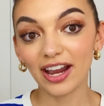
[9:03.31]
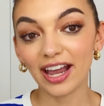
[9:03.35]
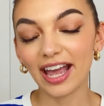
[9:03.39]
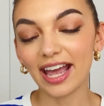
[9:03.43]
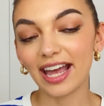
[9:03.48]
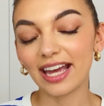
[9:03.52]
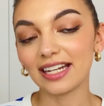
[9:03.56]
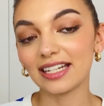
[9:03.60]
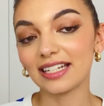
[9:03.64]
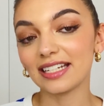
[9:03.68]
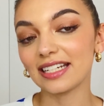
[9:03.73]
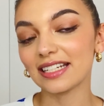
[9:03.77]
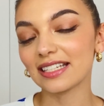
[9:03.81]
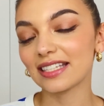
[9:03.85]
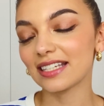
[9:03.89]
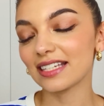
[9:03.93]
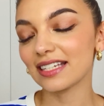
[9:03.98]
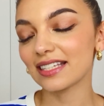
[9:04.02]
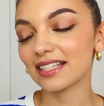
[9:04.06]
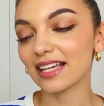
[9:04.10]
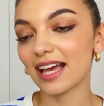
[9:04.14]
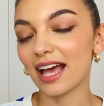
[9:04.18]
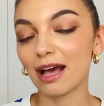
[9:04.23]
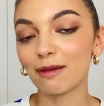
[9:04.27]
And this
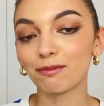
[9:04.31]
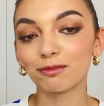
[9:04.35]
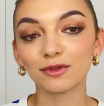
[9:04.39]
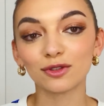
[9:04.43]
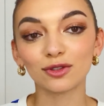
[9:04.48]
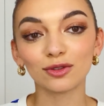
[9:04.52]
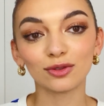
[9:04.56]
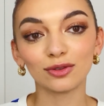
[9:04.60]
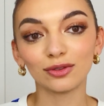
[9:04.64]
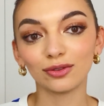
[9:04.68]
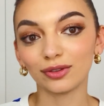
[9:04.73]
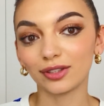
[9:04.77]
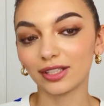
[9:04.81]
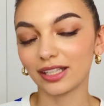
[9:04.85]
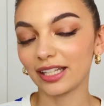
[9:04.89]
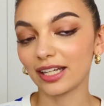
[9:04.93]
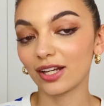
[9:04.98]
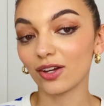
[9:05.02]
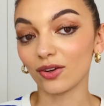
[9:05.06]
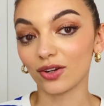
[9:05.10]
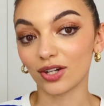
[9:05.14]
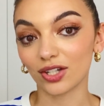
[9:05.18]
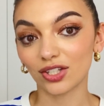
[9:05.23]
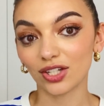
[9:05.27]
is absolutely
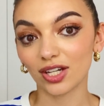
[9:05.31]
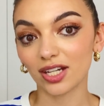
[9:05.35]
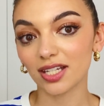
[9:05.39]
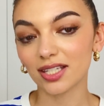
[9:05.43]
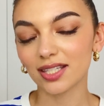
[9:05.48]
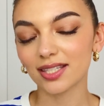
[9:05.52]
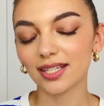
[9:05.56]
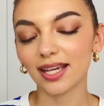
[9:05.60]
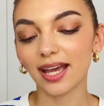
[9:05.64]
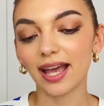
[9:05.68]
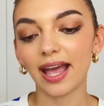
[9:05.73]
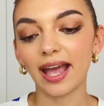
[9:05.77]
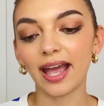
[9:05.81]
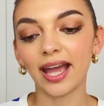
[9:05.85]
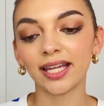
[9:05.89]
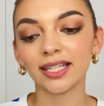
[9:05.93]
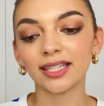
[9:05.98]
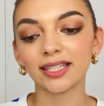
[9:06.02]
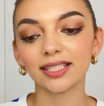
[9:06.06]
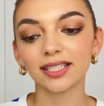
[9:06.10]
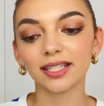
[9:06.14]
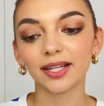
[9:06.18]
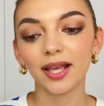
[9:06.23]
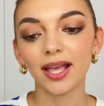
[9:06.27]
gorgeous.
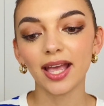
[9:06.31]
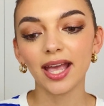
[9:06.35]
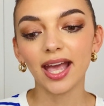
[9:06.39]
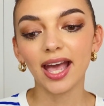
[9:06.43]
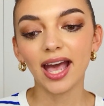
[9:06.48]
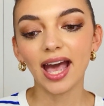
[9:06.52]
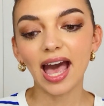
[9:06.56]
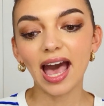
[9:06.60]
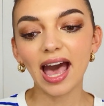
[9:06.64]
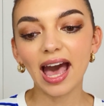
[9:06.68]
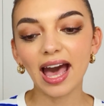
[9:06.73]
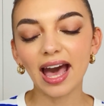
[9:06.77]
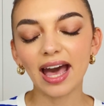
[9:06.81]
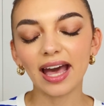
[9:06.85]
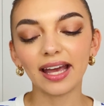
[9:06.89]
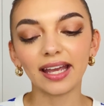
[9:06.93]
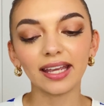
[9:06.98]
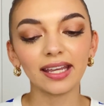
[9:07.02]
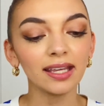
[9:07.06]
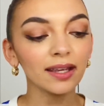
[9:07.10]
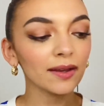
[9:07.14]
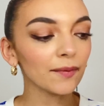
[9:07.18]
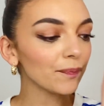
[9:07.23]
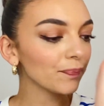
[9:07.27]
And
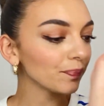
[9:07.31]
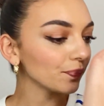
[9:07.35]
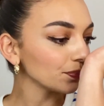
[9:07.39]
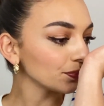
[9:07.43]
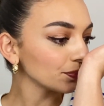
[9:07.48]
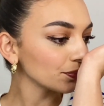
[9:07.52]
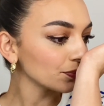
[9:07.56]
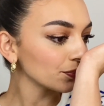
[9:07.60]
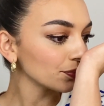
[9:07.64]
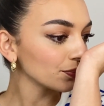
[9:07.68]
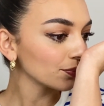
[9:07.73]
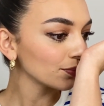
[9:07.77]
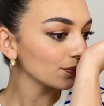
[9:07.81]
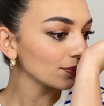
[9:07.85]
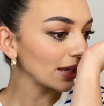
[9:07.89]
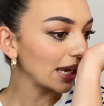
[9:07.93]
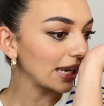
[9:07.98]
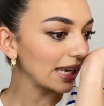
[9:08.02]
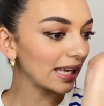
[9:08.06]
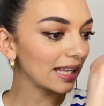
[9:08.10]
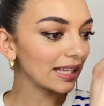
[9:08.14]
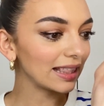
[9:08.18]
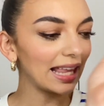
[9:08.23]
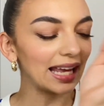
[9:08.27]

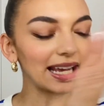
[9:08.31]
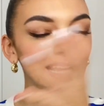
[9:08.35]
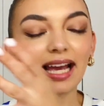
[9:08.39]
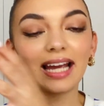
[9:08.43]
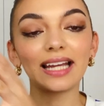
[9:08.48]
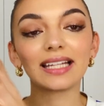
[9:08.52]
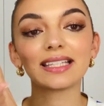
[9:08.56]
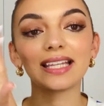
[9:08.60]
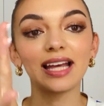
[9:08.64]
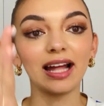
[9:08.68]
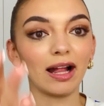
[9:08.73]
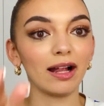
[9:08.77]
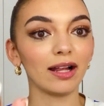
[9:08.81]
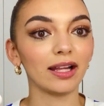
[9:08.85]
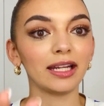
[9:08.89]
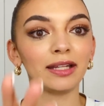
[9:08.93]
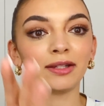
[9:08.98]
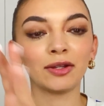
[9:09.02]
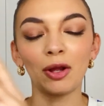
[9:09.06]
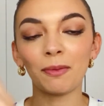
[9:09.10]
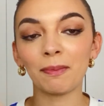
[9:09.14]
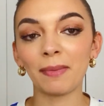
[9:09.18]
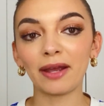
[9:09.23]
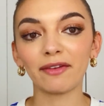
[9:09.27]
like I tell in
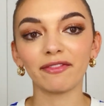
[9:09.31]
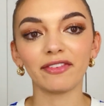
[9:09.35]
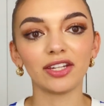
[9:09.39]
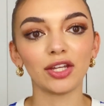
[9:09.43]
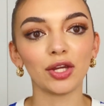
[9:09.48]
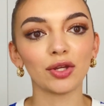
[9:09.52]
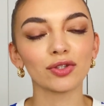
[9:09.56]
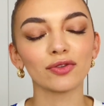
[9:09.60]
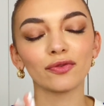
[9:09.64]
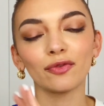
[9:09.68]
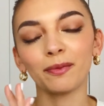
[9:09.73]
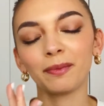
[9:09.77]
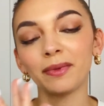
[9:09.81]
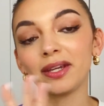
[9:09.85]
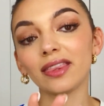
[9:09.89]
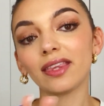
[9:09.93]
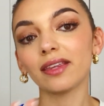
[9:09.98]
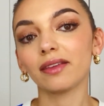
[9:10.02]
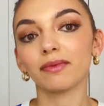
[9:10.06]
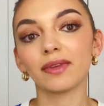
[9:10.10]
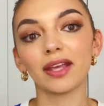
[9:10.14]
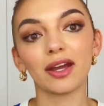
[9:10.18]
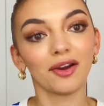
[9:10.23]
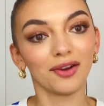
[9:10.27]
all my videos, for me,
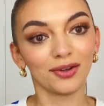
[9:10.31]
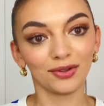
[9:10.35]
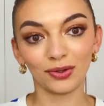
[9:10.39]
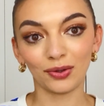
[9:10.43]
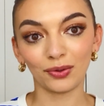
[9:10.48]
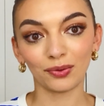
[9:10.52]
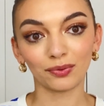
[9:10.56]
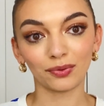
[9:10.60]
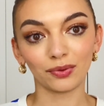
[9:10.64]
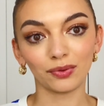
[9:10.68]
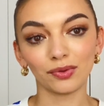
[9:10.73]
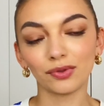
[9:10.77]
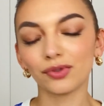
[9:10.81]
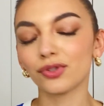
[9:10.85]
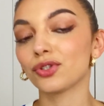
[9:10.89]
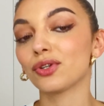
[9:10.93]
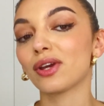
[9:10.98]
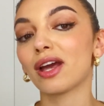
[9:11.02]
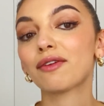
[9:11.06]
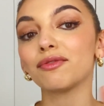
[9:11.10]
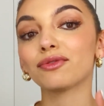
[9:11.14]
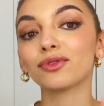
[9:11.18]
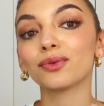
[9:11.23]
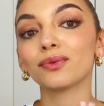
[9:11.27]
there are no rules. You
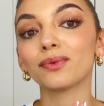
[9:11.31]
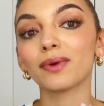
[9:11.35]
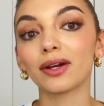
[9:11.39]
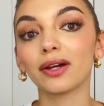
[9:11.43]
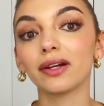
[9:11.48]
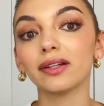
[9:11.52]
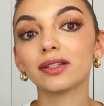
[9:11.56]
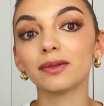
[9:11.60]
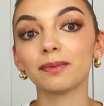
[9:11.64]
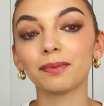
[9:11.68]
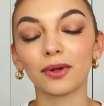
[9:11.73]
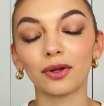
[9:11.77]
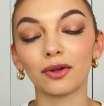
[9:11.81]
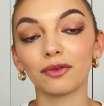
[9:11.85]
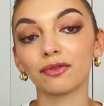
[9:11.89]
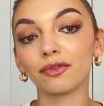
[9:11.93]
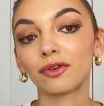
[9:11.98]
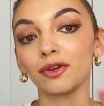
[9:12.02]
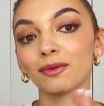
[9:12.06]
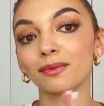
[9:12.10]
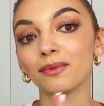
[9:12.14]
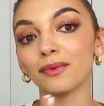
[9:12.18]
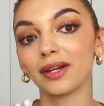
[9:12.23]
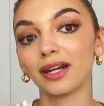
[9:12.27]
have to wear the
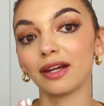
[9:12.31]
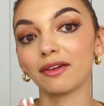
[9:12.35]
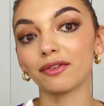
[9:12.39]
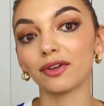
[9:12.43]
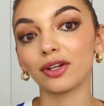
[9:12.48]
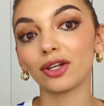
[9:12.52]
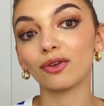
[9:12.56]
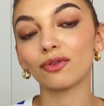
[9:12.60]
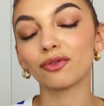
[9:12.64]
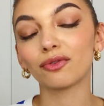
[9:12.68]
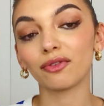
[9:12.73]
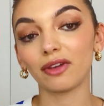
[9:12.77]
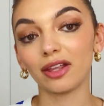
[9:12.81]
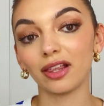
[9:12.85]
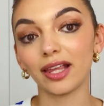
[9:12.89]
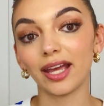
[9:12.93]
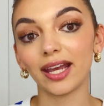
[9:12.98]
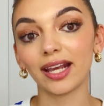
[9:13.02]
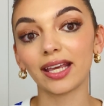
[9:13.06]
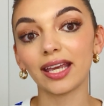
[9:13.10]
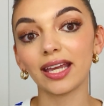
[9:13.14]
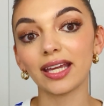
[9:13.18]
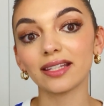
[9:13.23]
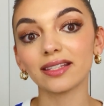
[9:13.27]
perfume whenever you feel
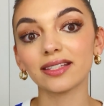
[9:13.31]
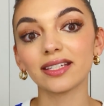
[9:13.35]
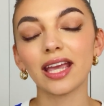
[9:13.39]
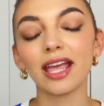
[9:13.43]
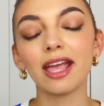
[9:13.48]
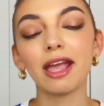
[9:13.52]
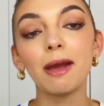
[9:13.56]
like it.